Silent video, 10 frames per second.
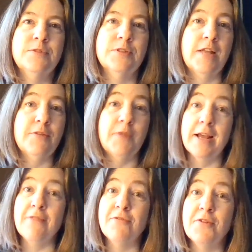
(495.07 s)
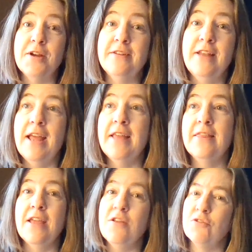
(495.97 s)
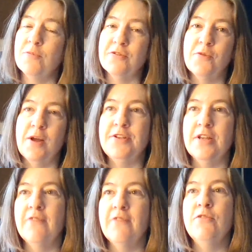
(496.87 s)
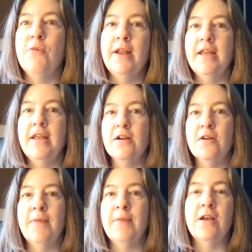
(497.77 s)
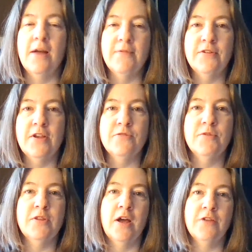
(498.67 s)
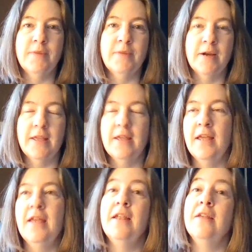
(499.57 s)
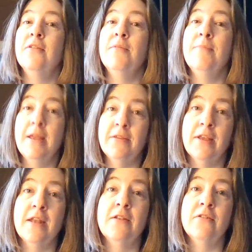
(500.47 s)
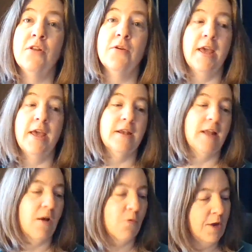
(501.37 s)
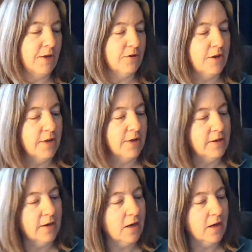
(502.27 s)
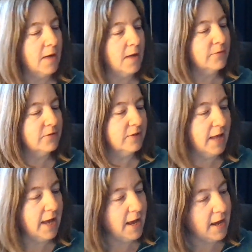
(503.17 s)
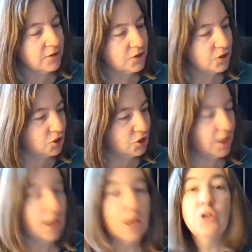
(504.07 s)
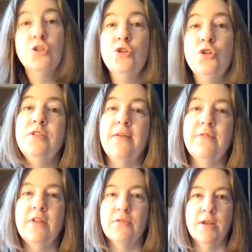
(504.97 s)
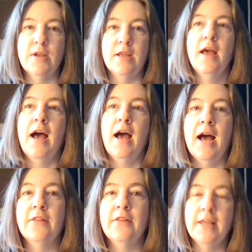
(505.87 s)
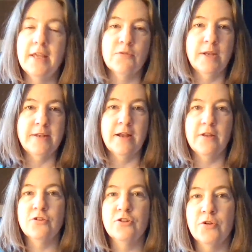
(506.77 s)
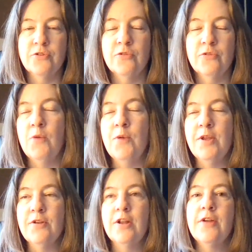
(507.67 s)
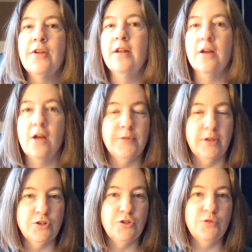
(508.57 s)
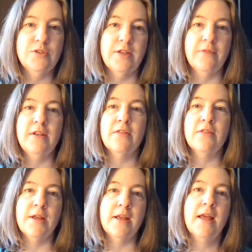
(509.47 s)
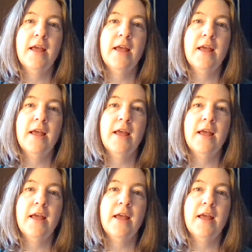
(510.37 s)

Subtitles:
that's what I got for you today. Thank you so much for watching. If you want to hear my conversation with Audrey Monke, it is amazing. And it is located at WeTurnedOutOK.com/273. The link is right down in the show notes as well. WeTurnedOutOK.com/273.